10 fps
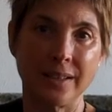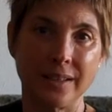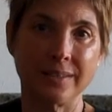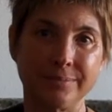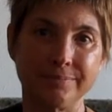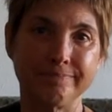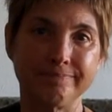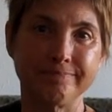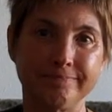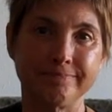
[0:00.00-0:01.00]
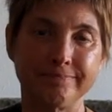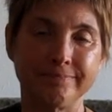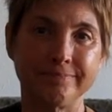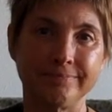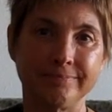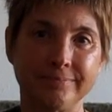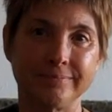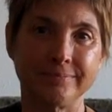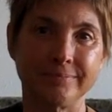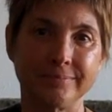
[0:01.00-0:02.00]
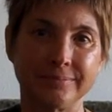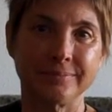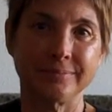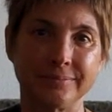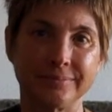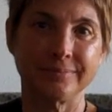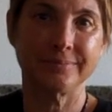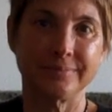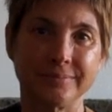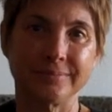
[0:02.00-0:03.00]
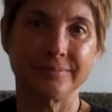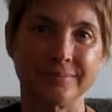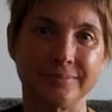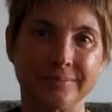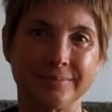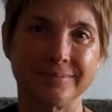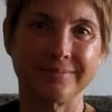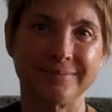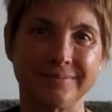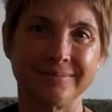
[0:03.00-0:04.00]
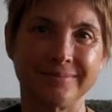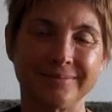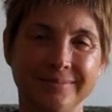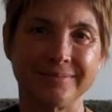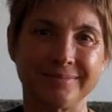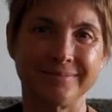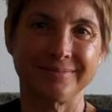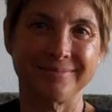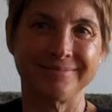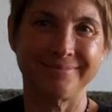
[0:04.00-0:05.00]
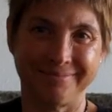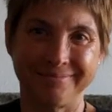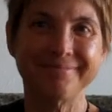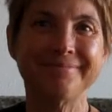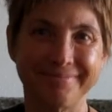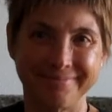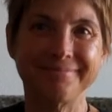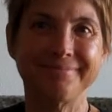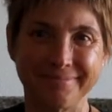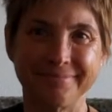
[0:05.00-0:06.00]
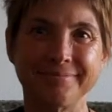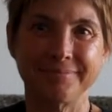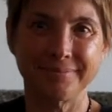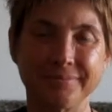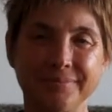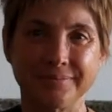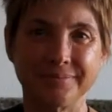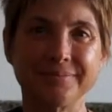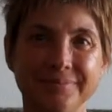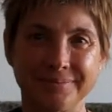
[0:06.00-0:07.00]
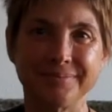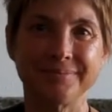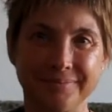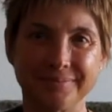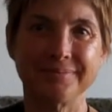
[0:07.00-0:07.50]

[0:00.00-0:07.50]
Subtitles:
I love to hear that Adrian is involved. She's one of my dear friends for decades now.